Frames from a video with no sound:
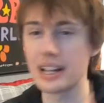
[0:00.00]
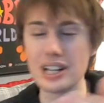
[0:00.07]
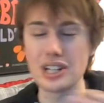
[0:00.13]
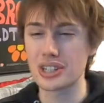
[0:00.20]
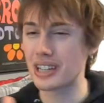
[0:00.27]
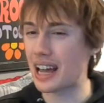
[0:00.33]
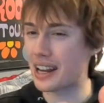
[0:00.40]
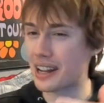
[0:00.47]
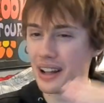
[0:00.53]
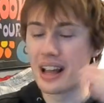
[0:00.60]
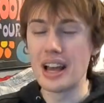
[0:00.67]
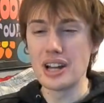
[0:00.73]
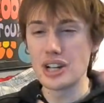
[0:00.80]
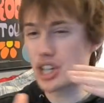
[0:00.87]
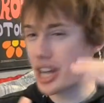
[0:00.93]
He just kind of
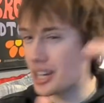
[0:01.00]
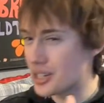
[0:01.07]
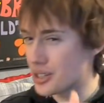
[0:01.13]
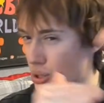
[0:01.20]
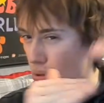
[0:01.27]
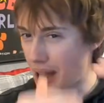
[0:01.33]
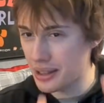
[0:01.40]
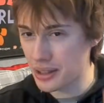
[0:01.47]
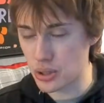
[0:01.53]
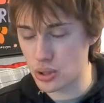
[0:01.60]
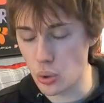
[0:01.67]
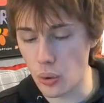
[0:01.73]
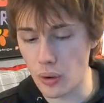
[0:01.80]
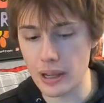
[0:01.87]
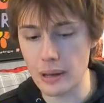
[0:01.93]
changes around the
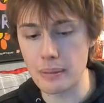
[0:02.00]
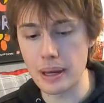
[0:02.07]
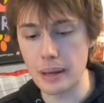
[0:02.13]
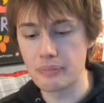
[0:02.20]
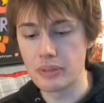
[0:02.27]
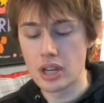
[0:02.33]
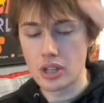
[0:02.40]
story a bit.